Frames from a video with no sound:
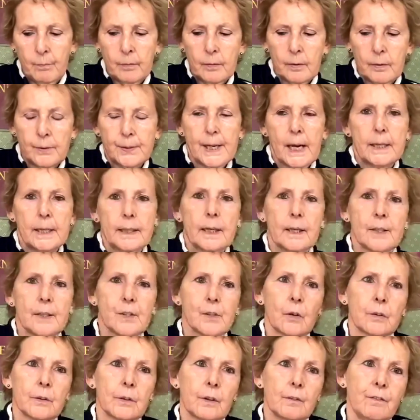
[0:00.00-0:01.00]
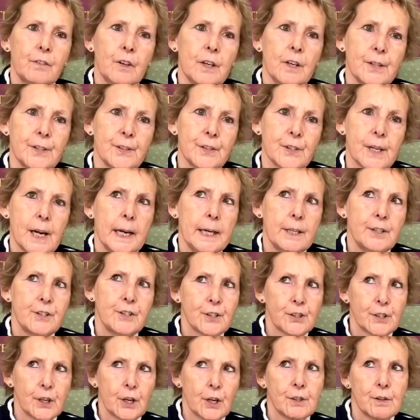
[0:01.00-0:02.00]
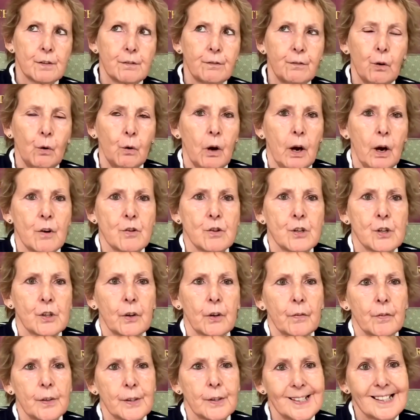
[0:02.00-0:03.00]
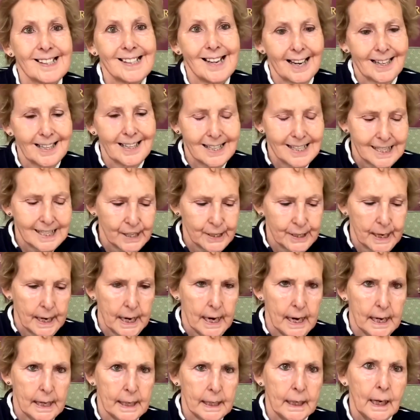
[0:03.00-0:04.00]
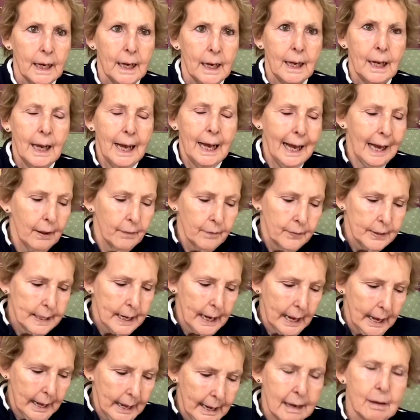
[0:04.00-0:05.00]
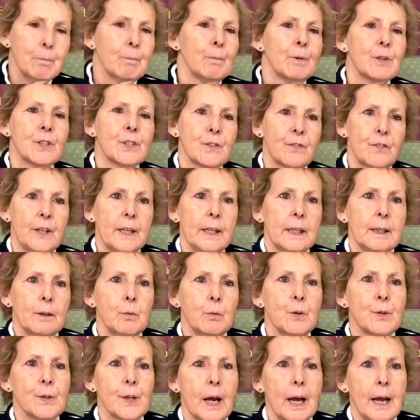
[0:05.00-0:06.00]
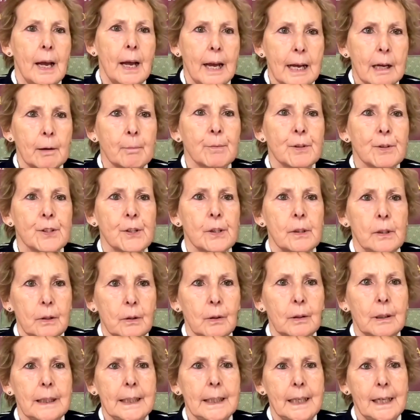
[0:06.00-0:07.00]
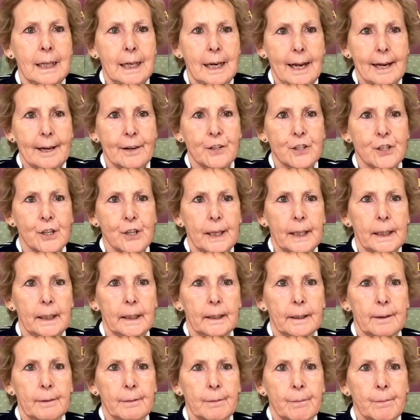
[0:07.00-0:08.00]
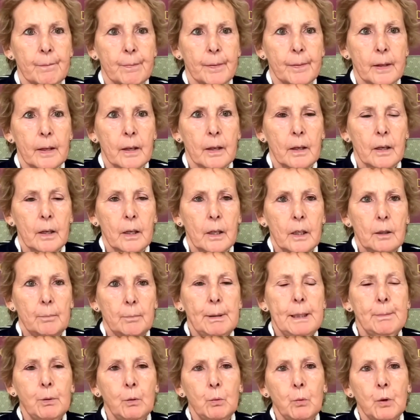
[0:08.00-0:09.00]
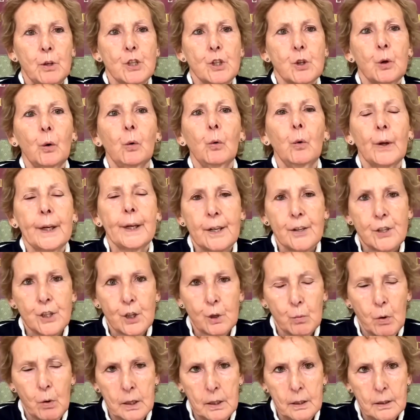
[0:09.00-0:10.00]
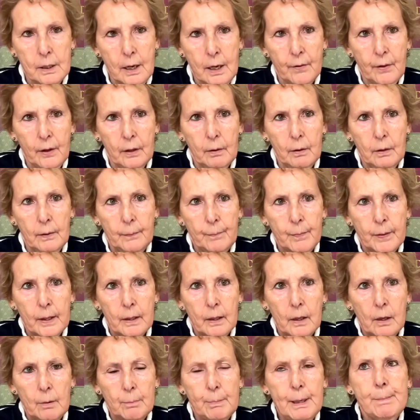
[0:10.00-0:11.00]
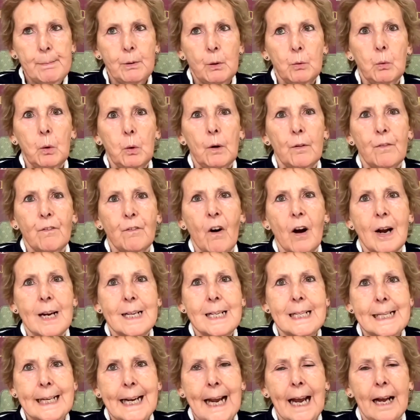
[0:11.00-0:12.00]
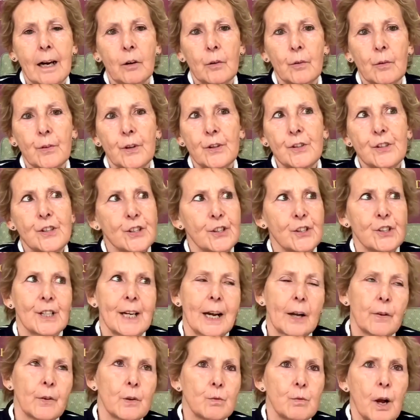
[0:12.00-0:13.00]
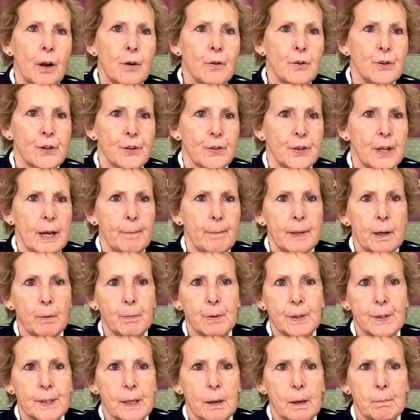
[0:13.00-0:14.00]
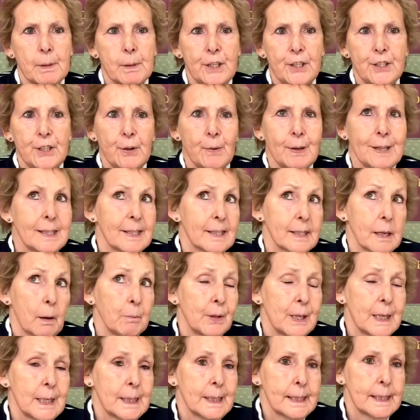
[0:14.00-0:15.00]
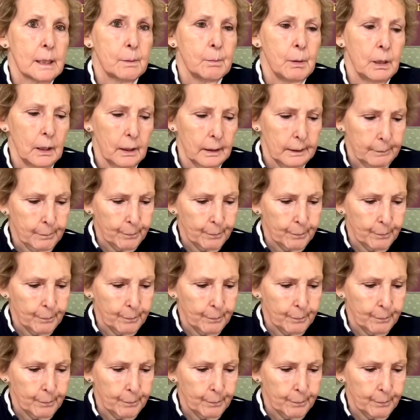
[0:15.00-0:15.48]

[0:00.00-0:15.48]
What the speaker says: delegates on the first day, just under 400 on the second day. And the atmosphere was absolutely electric. People were talking to one another. People were finding out that just down the road to them, there was somebody doing something similar.